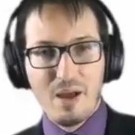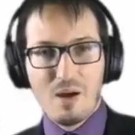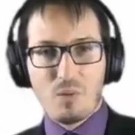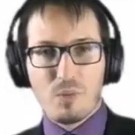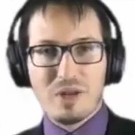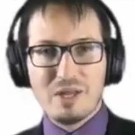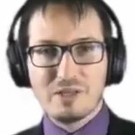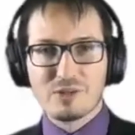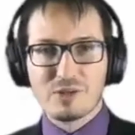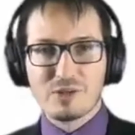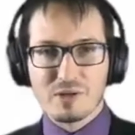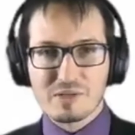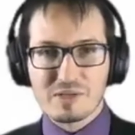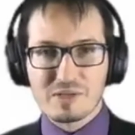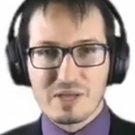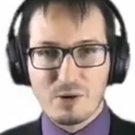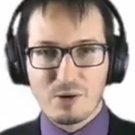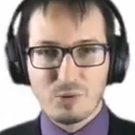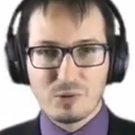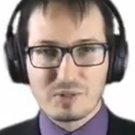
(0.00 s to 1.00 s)
Well, it
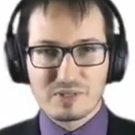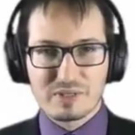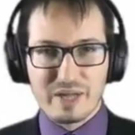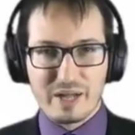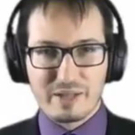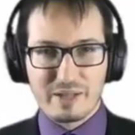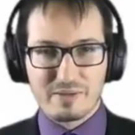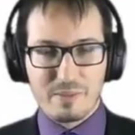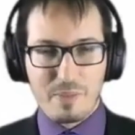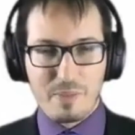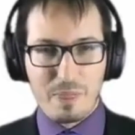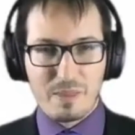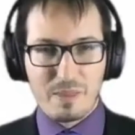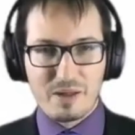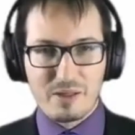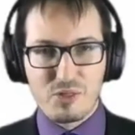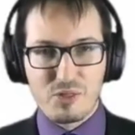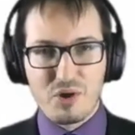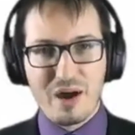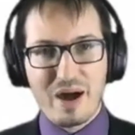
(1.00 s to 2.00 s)
turns out that
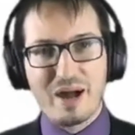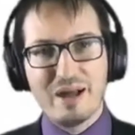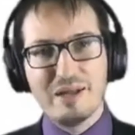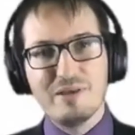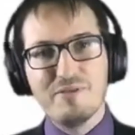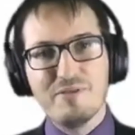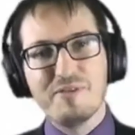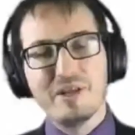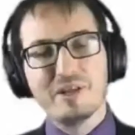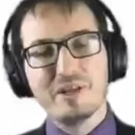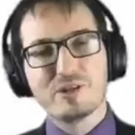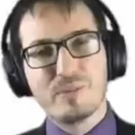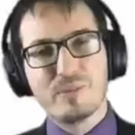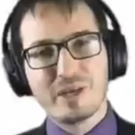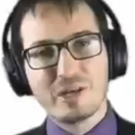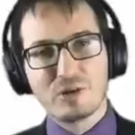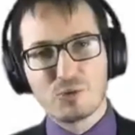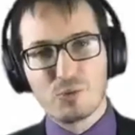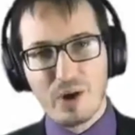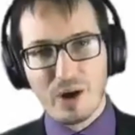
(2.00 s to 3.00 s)
the highly
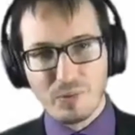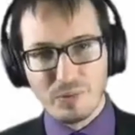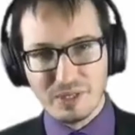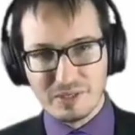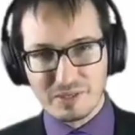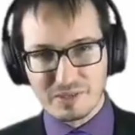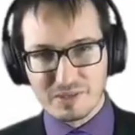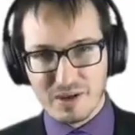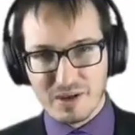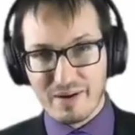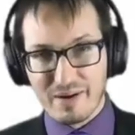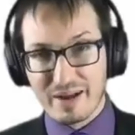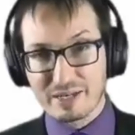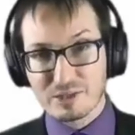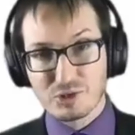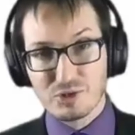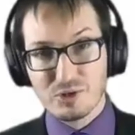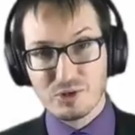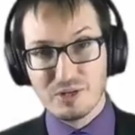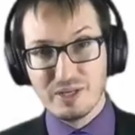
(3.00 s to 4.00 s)
filtering queries are
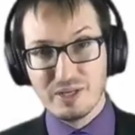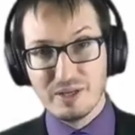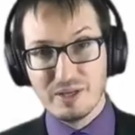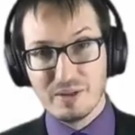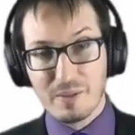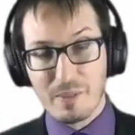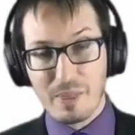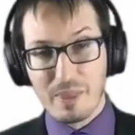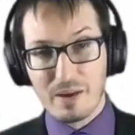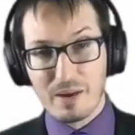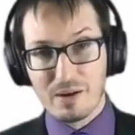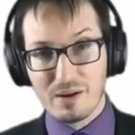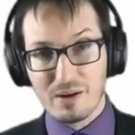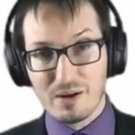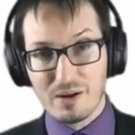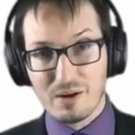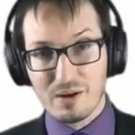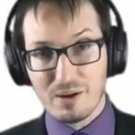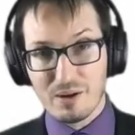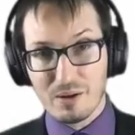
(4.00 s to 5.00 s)
actually
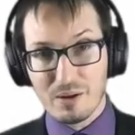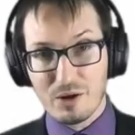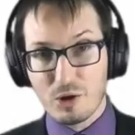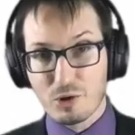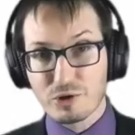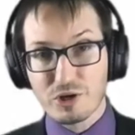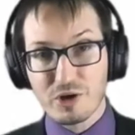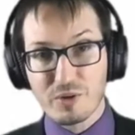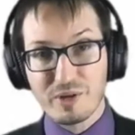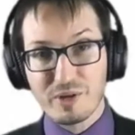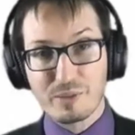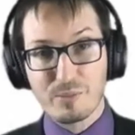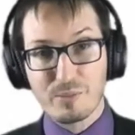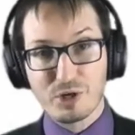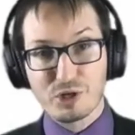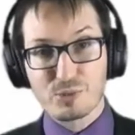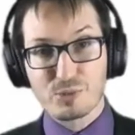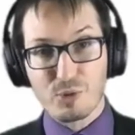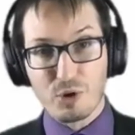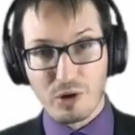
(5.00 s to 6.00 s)
occurring
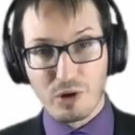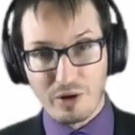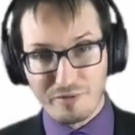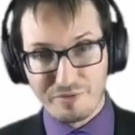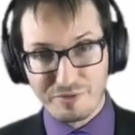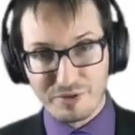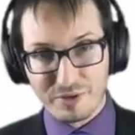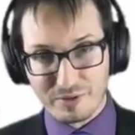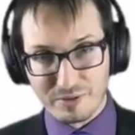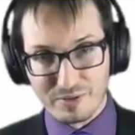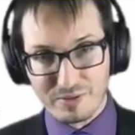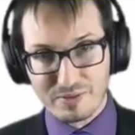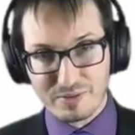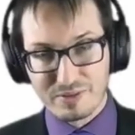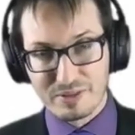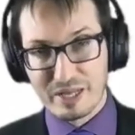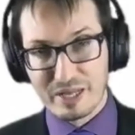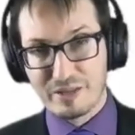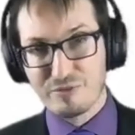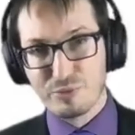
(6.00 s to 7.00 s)
much more often
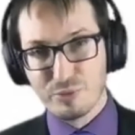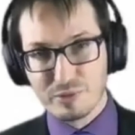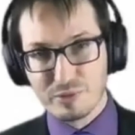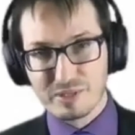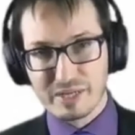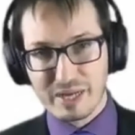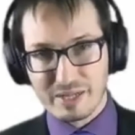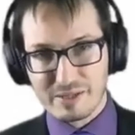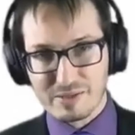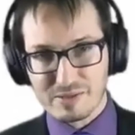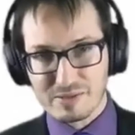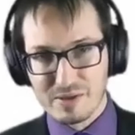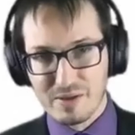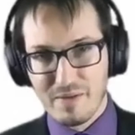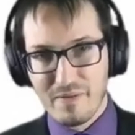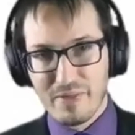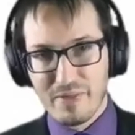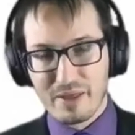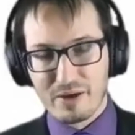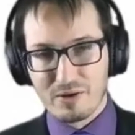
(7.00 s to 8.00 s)
than full scans.
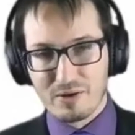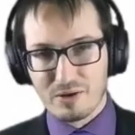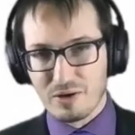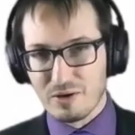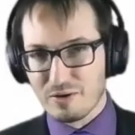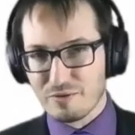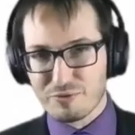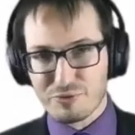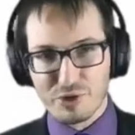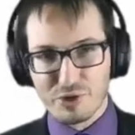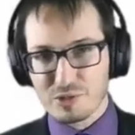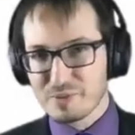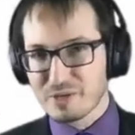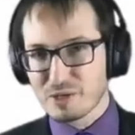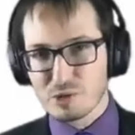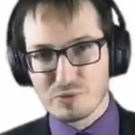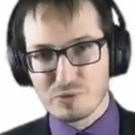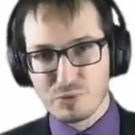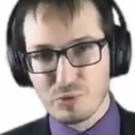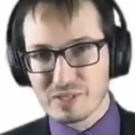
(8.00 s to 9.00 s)
First,
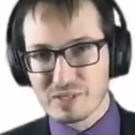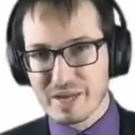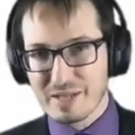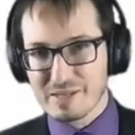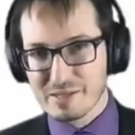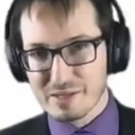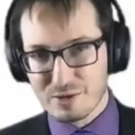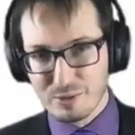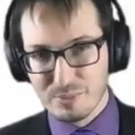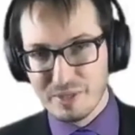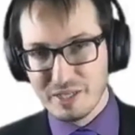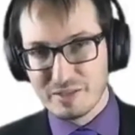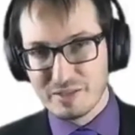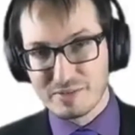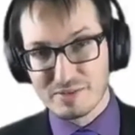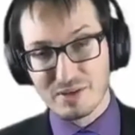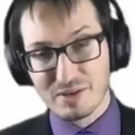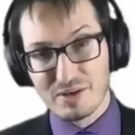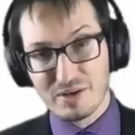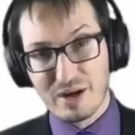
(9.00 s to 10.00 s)
because full scans are a
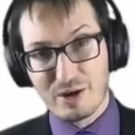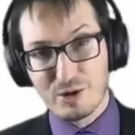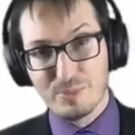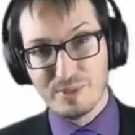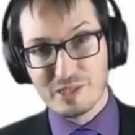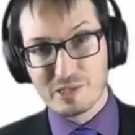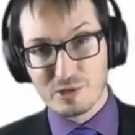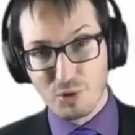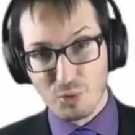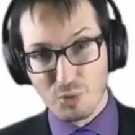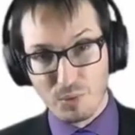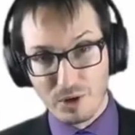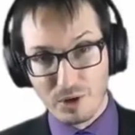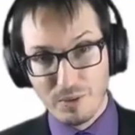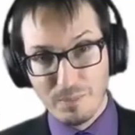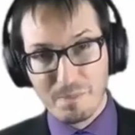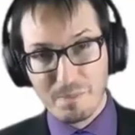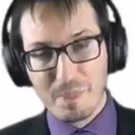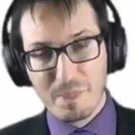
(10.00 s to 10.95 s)
bit slower,